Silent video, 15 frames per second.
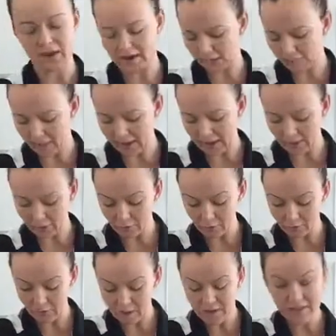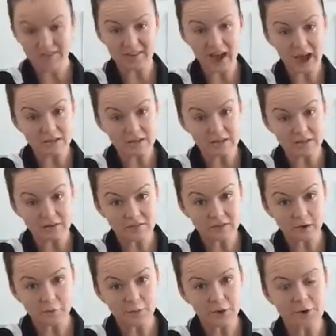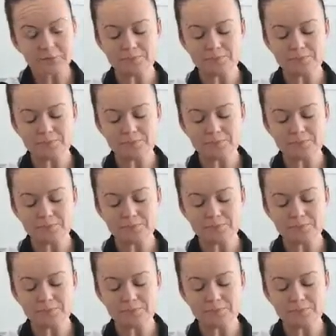any pain on the outside of the elbow,